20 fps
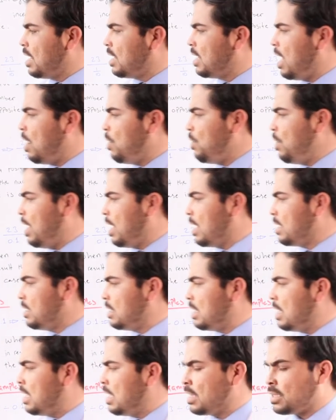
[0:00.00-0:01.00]
Now we are
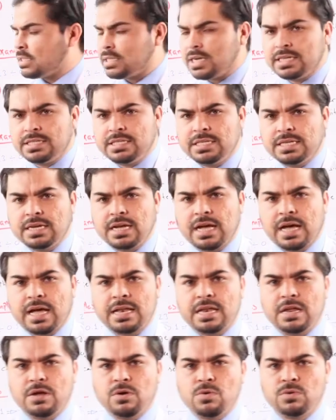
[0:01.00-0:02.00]
starting a
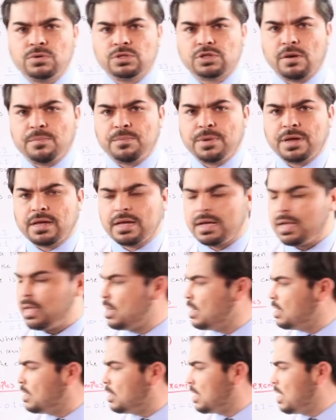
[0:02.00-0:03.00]
new topic,
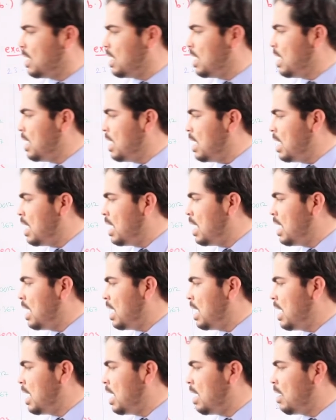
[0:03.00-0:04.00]
and
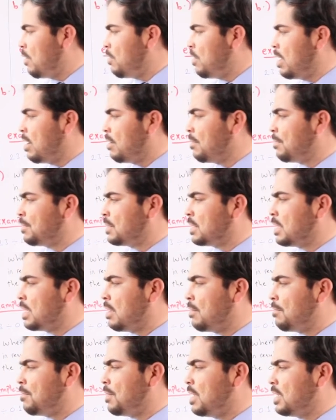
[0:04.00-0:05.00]
we have
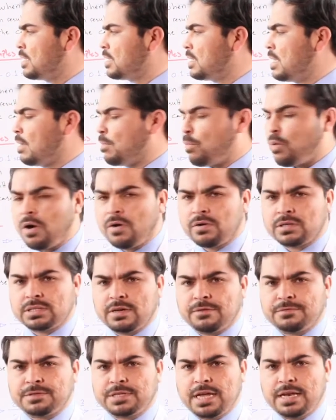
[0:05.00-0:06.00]
finished the powers
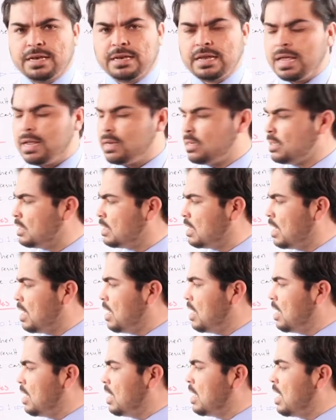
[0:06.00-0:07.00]
of 10, and
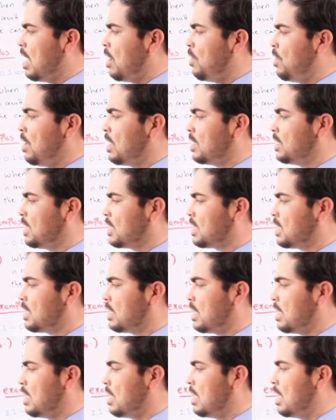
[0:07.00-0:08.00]
now we are
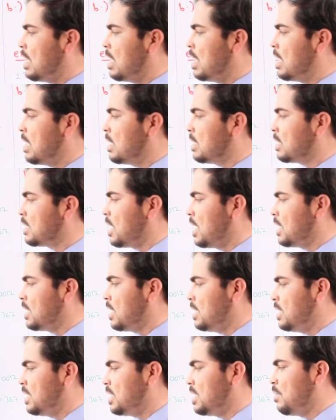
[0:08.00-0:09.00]
just start
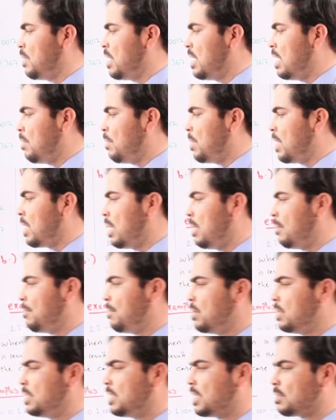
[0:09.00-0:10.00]
a decimal number.
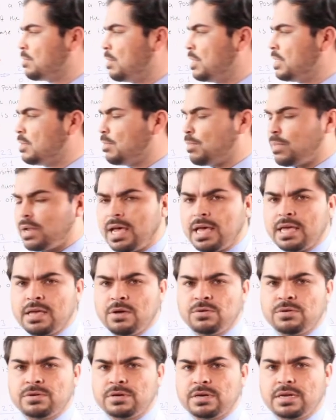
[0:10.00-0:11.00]
If you just multiply
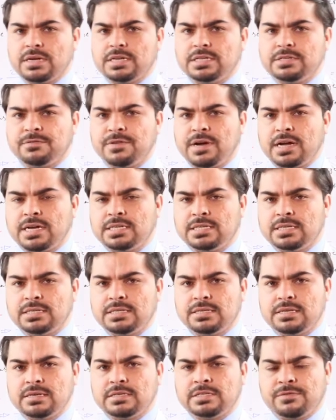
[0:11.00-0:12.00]
or
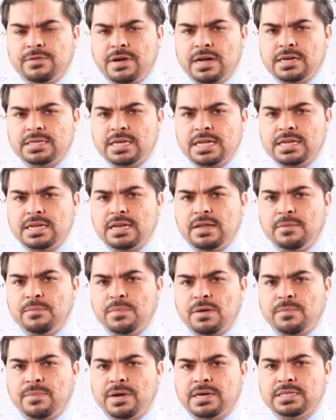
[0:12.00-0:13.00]
divide any
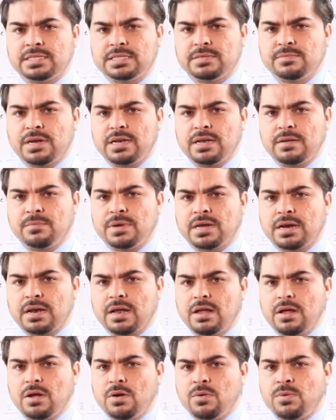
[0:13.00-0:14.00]
number by decimal number,
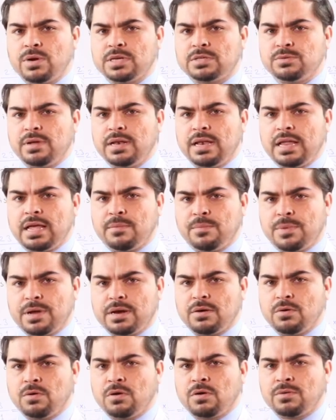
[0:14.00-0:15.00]
what will
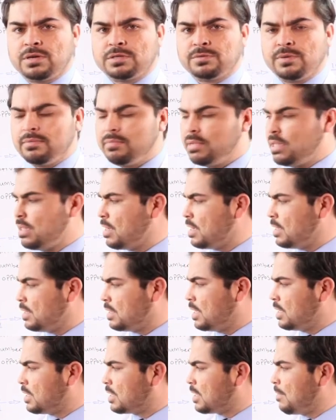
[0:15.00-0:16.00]
happen, or what will be the
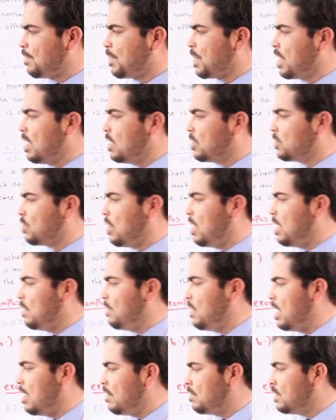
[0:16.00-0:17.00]
result? So here
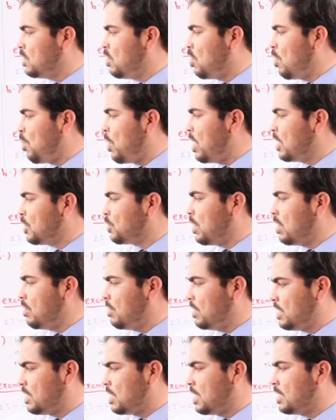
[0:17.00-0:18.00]
we have
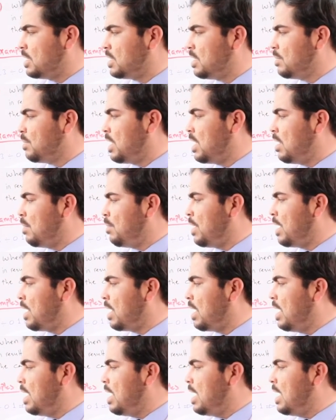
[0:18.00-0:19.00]
0.1, which is a decimal number,
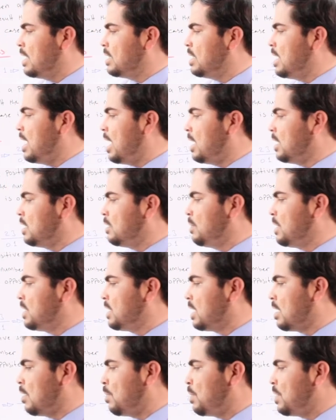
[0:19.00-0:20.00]
in the
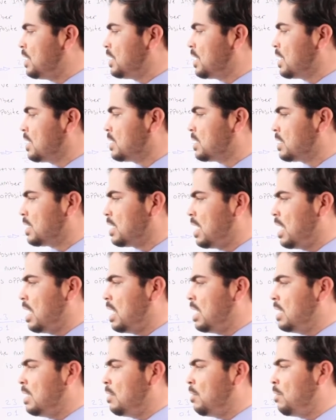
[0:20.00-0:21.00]
arithmetic operations.
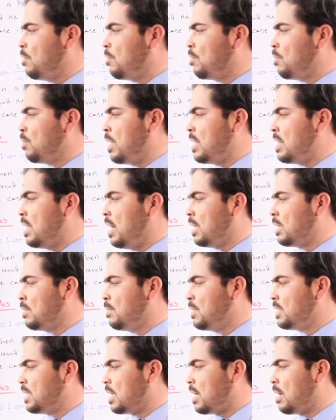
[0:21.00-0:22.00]
By the
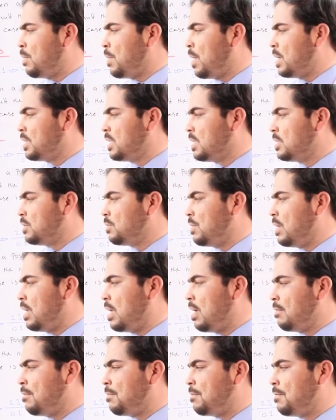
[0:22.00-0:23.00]
arithmetic operations, we
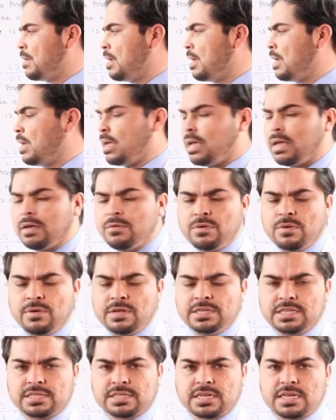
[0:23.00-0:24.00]

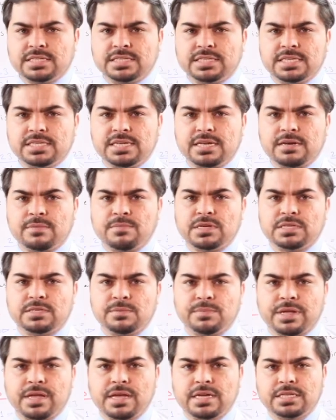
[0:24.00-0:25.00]
will just consider
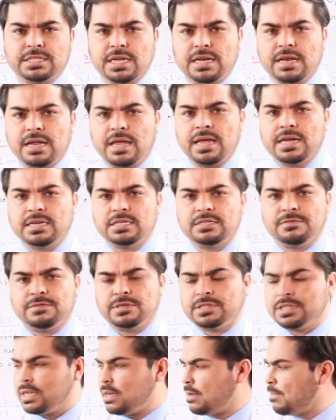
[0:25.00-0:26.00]
multiplication and
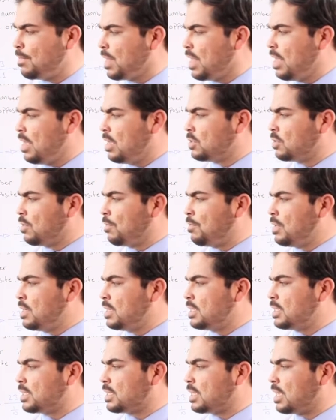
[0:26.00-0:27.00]
division. So
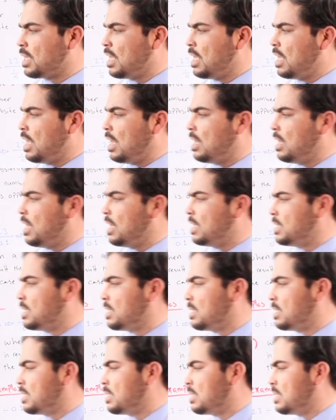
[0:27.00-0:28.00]
first,
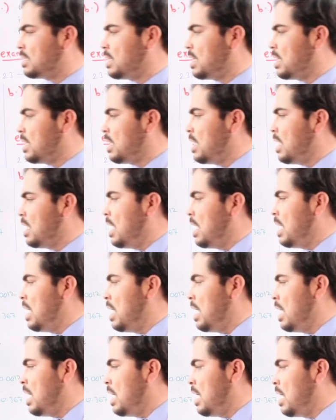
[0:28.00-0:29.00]
let's
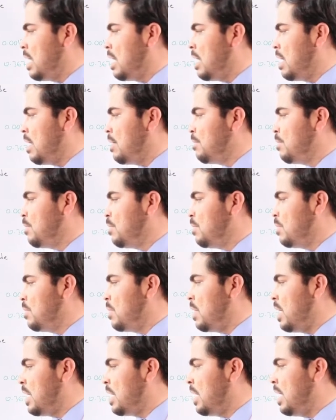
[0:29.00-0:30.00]

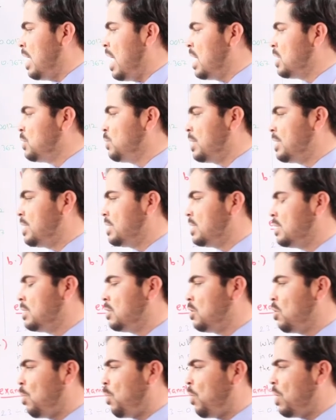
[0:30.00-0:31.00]
analyze what is
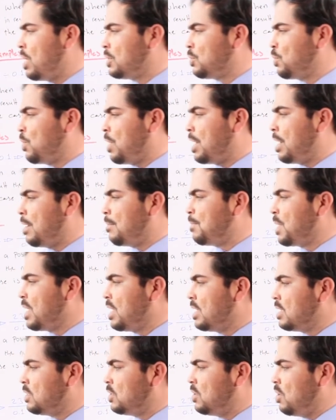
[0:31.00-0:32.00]
0.1.
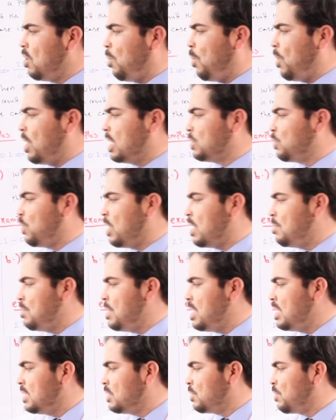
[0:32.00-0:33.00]
0.1
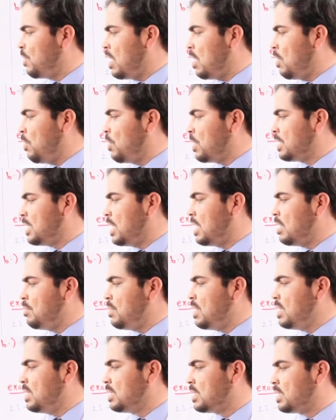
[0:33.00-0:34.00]
means 1 over 10,
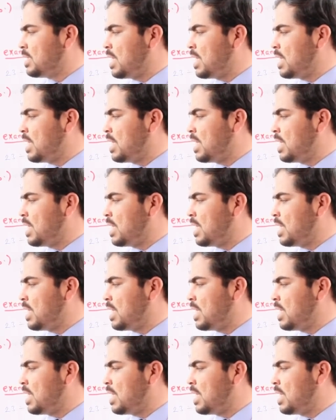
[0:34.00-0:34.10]
means